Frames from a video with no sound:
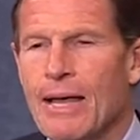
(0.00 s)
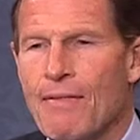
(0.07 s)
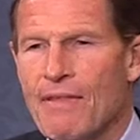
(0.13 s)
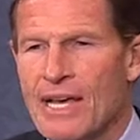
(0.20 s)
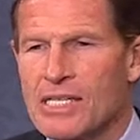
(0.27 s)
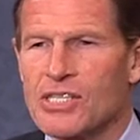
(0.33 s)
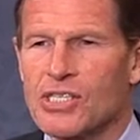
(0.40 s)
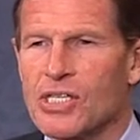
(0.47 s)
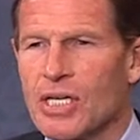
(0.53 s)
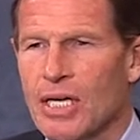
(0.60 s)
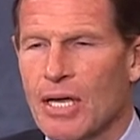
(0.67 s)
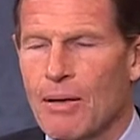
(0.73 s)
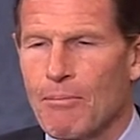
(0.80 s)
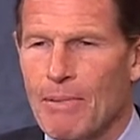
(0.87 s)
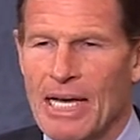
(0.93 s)
this
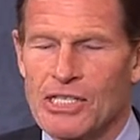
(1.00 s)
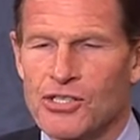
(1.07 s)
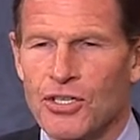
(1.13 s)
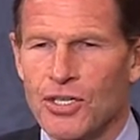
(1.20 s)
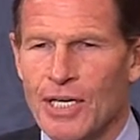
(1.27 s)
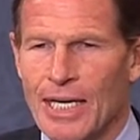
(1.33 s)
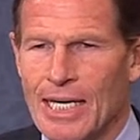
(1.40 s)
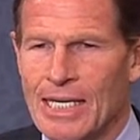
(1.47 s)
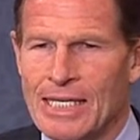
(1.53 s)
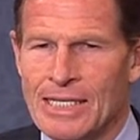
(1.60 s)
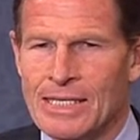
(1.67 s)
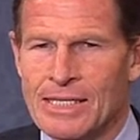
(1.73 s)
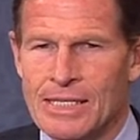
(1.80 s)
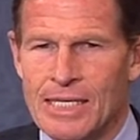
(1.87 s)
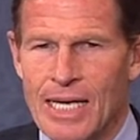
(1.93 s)
measure
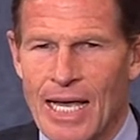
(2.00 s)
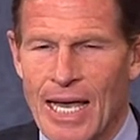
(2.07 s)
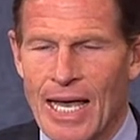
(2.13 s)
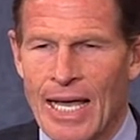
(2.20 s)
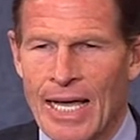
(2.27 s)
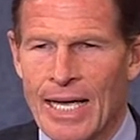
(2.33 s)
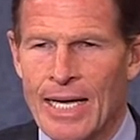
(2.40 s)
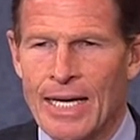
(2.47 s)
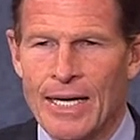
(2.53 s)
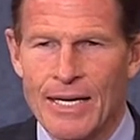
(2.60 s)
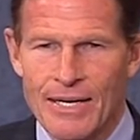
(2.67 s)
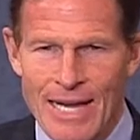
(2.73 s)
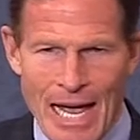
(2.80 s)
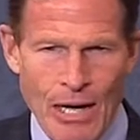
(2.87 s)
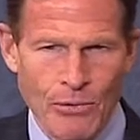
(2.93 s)
is a
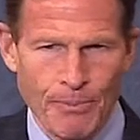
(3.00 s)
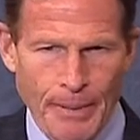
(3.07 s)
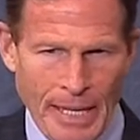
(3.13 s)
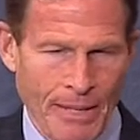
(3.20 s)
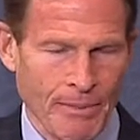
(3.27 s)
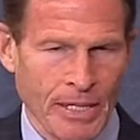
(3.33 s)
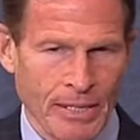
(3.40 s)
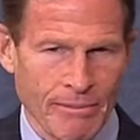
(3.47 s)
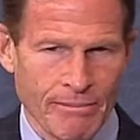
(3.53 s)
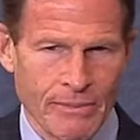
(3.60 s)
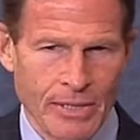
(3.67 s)
down payment.